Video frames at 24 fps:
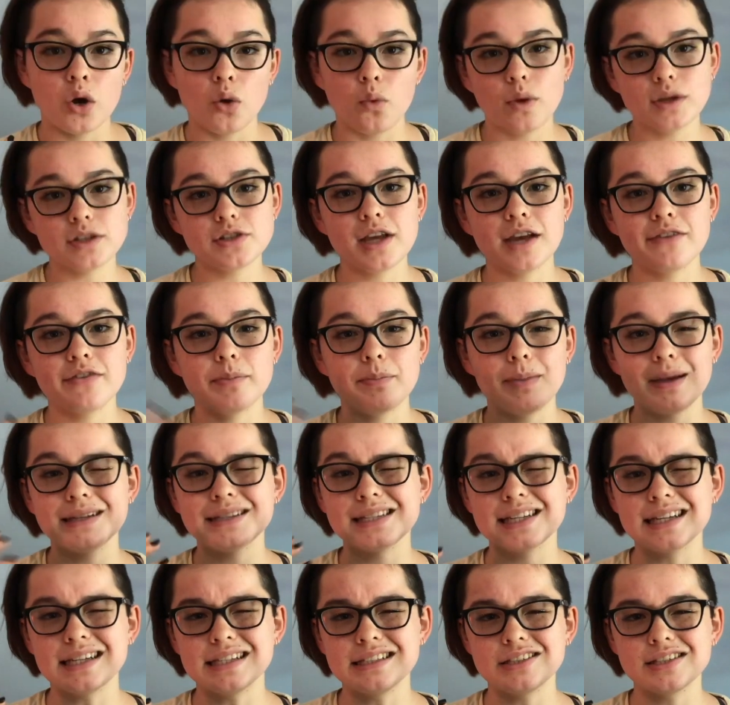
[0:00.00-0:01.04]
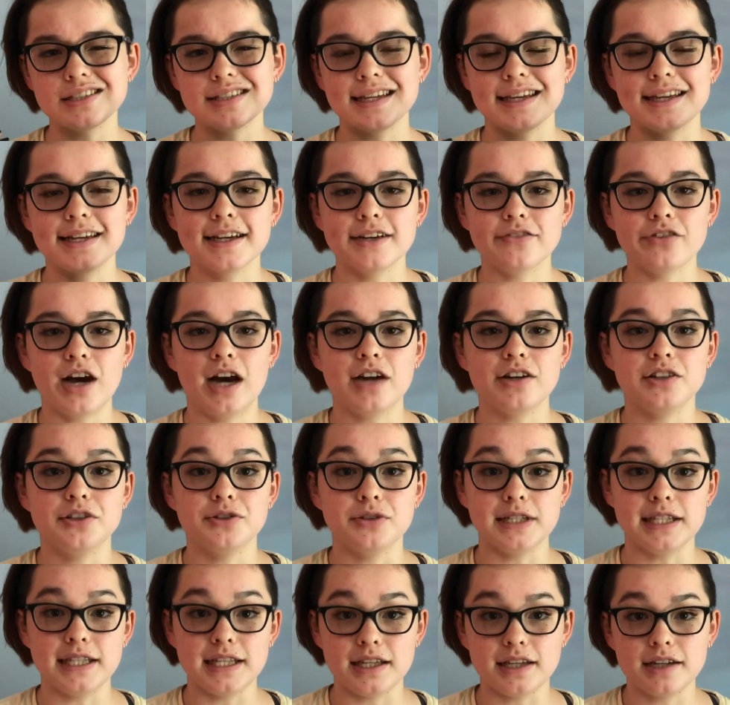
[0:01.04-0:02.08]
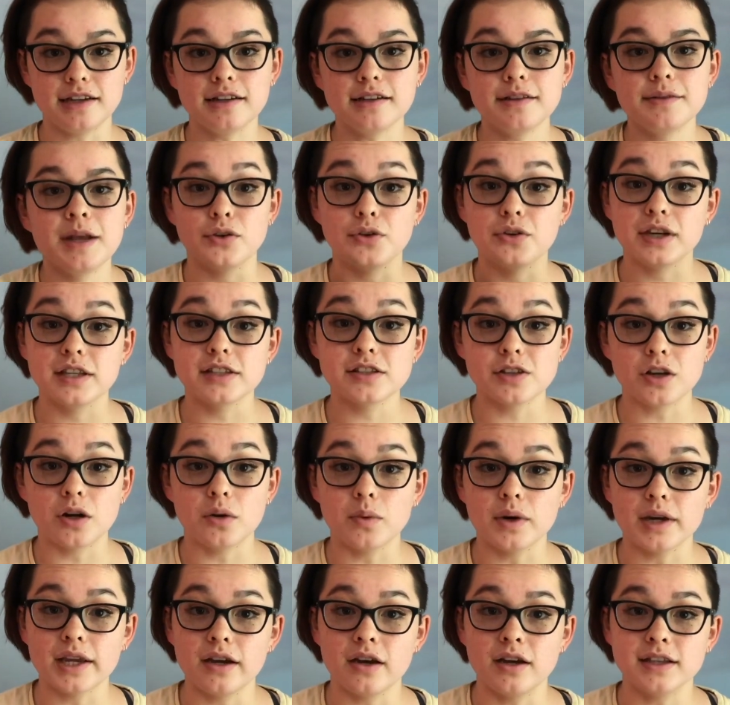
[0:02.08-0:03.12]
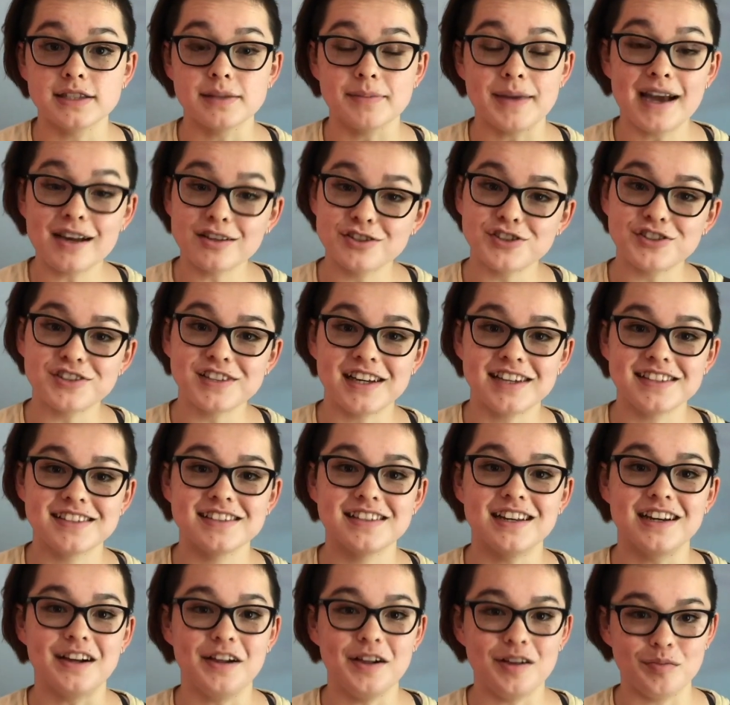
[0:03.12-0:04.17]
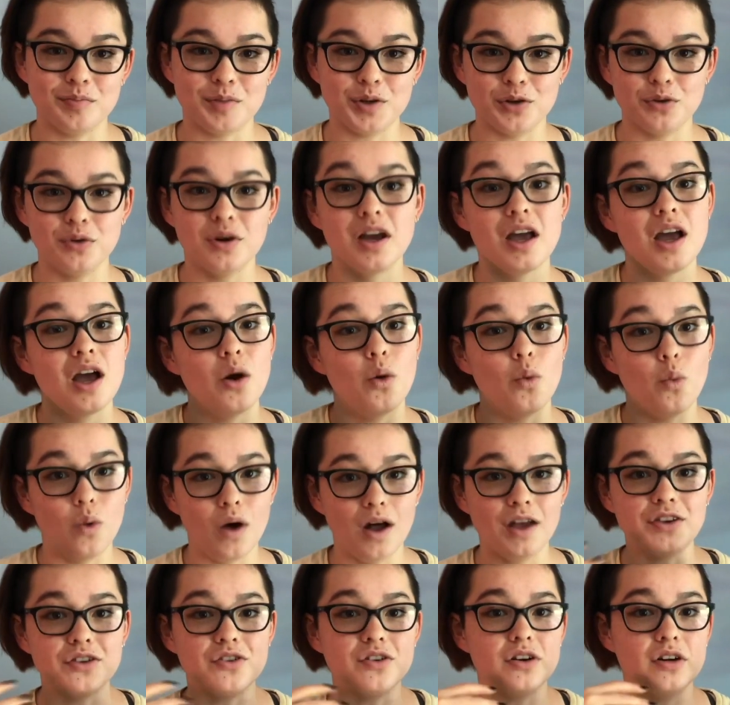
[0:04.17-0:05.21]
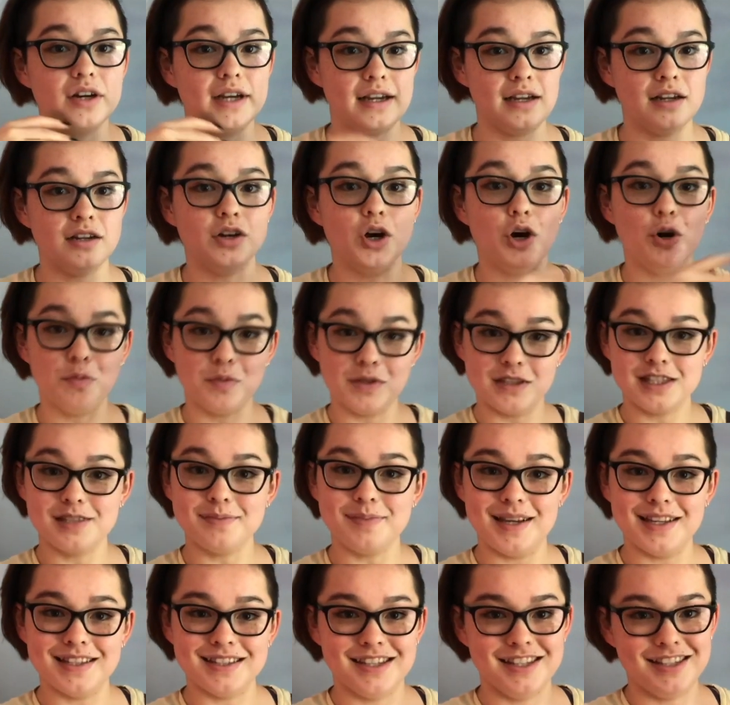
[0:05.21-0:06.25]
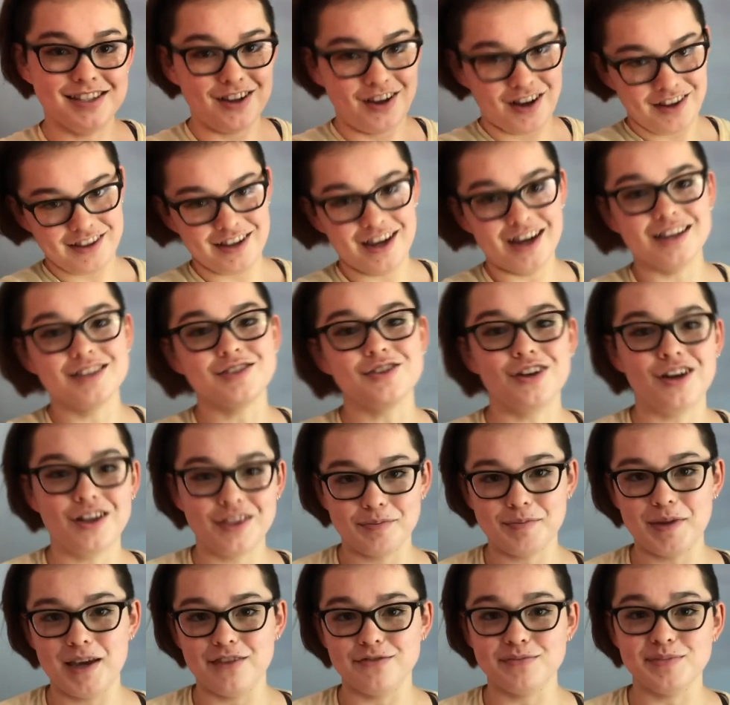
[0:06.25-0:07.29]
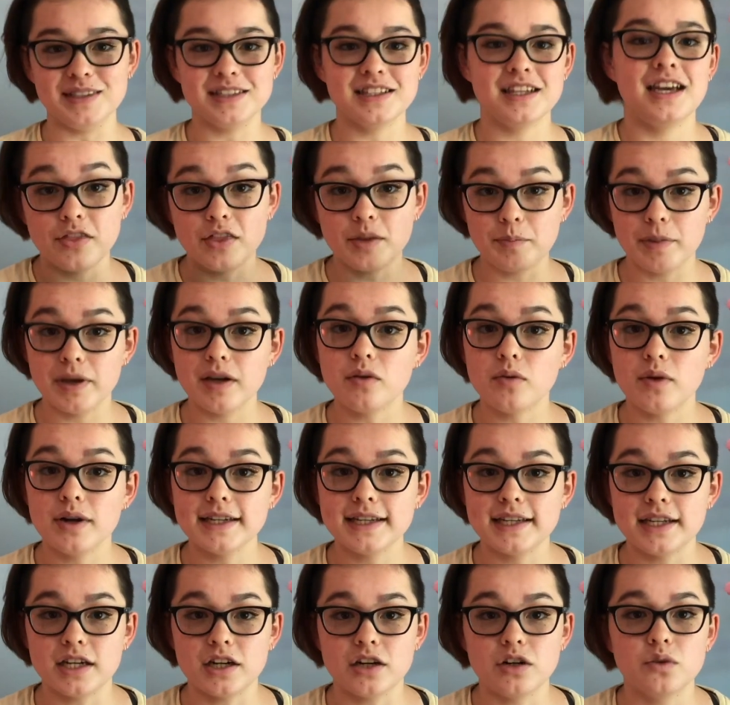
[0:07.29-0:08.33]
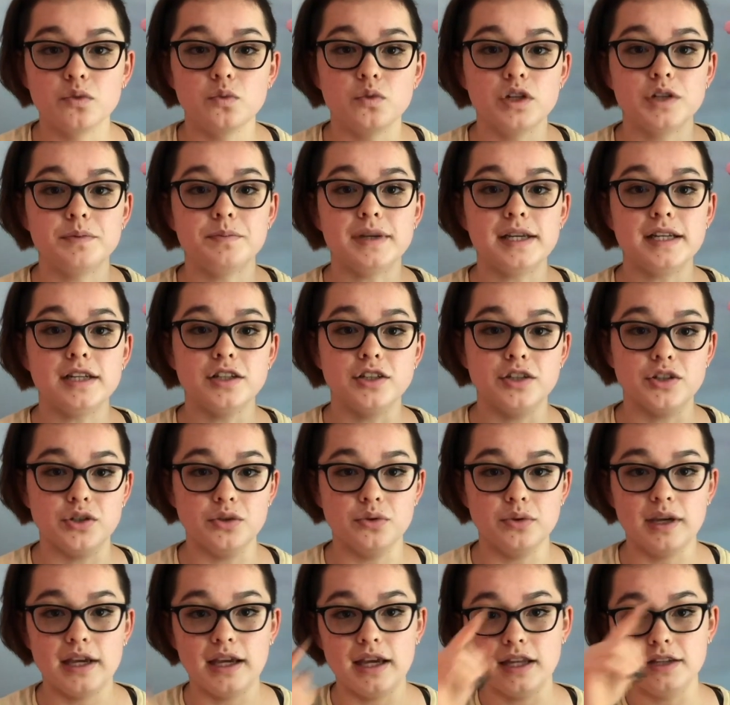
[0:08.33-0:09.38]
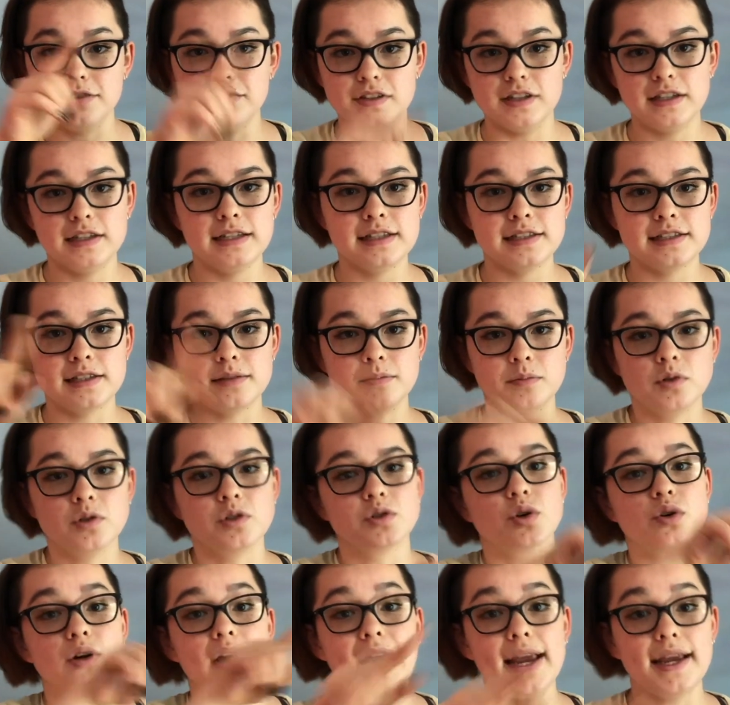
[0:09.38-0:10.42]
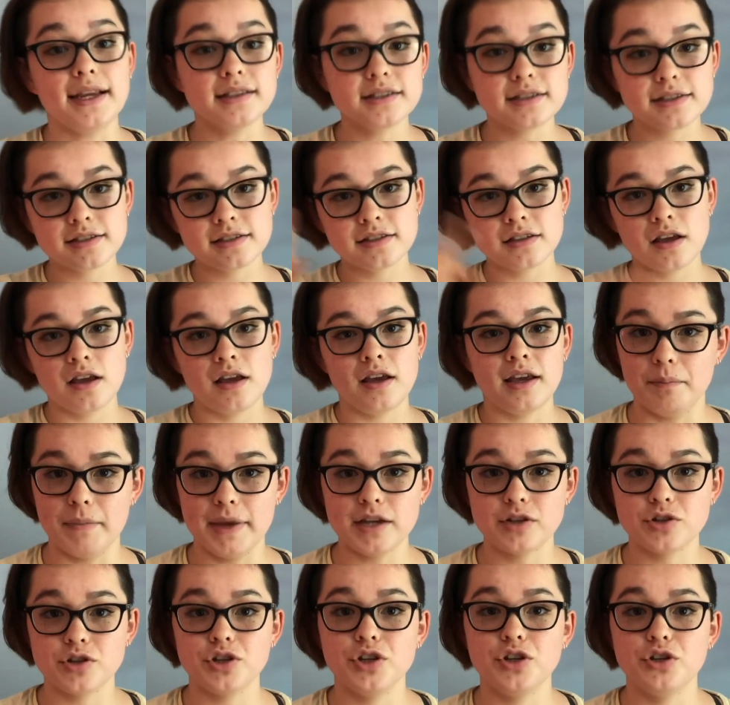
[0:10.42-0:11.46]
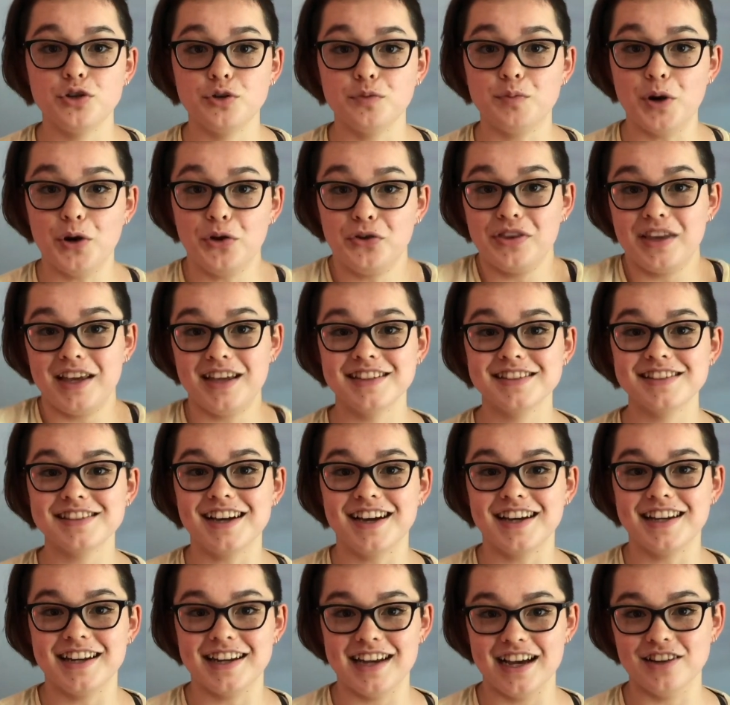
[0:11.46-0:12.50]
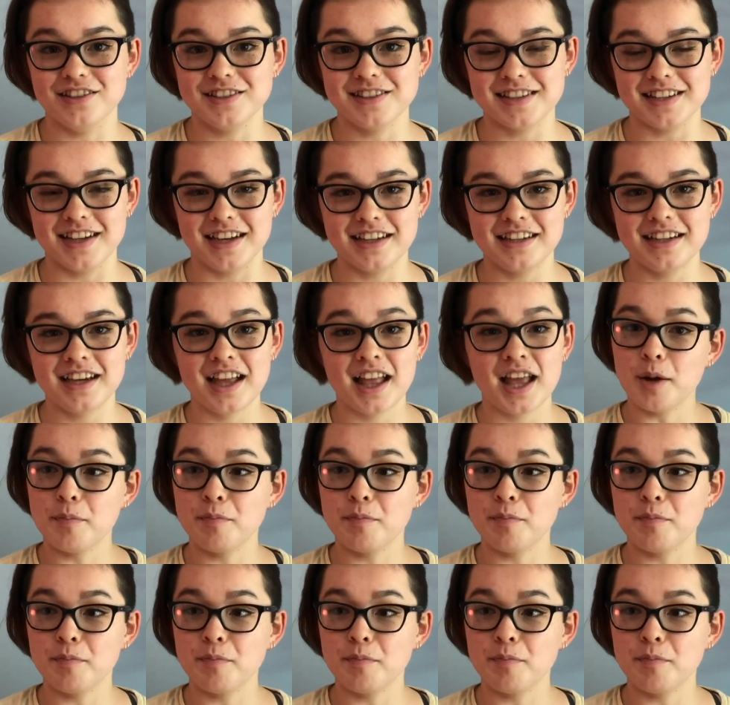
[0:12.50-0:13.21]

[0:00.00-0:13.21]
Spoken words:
Once you have a basic understanding of how to do an eagle, you can start working on some exercises that'll help you while you're in open spaces on the ice or on the pavement. The big one here would be to do infinity symbols or eights. Make sure you do both inside and outside.